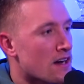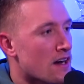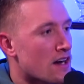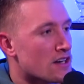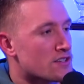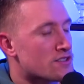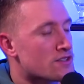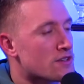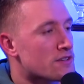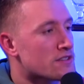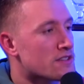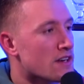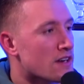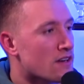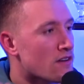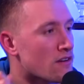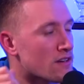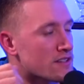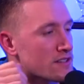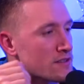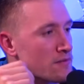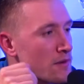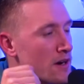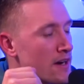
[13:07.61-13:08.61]
as soon as I got
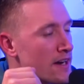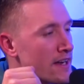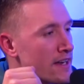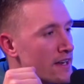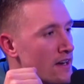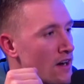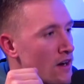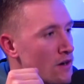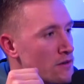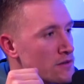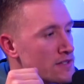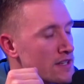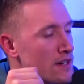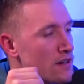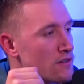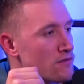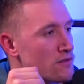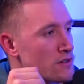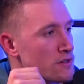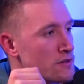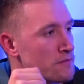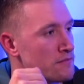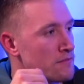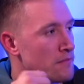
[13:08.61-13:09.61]
into my hotel
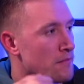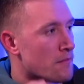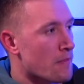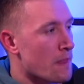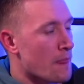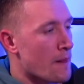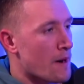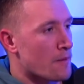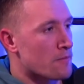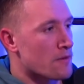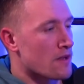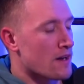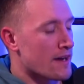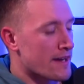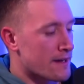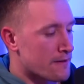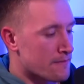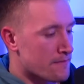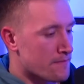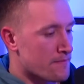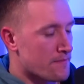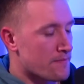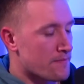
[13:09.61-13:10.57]
room, I'm like,